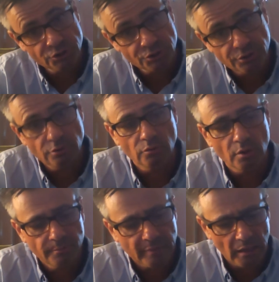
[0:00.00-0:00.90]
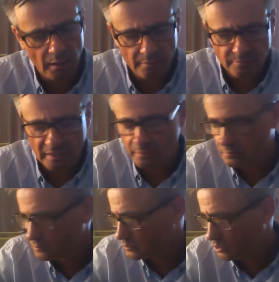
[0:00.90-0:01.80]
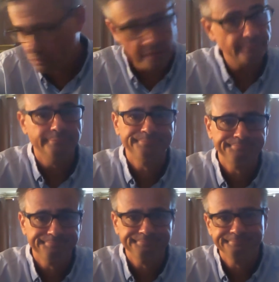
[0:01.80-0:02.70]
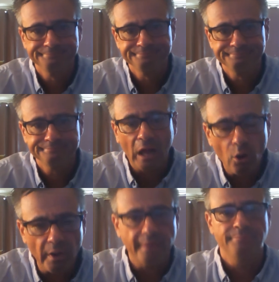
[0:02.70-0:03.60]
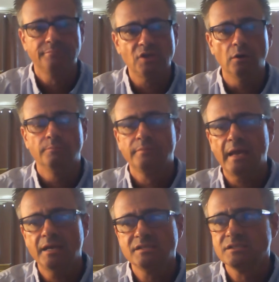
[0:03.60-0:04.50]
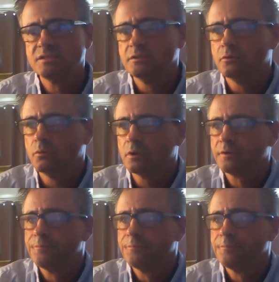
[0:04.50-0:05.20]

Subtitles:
to you, then great. Okay, so how does this deal work?